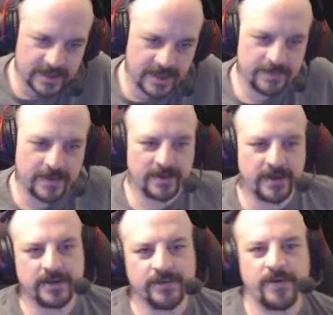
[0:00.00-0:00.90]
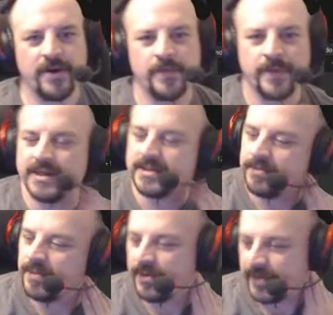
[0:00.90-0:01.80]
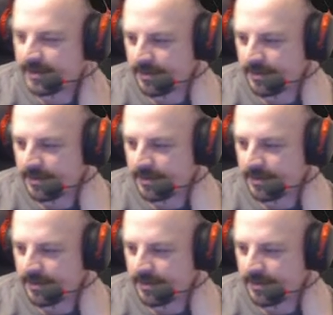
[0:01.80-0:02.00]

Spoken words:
game. I'd like to find ways of building